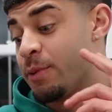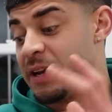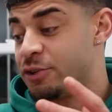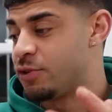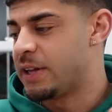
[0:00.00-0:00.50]
you
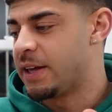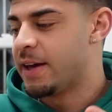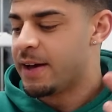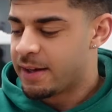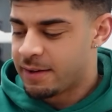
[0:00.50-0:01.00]

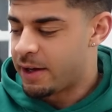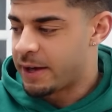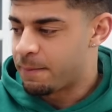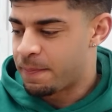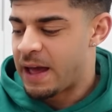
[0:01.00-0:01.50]
literally
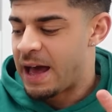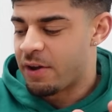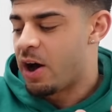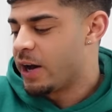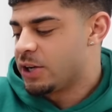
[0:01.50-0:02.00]
like had
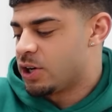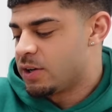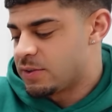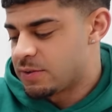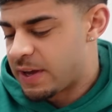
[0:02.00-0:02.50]
higher
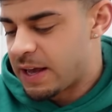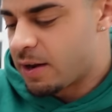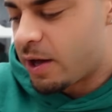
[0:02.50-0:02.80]
chances of getting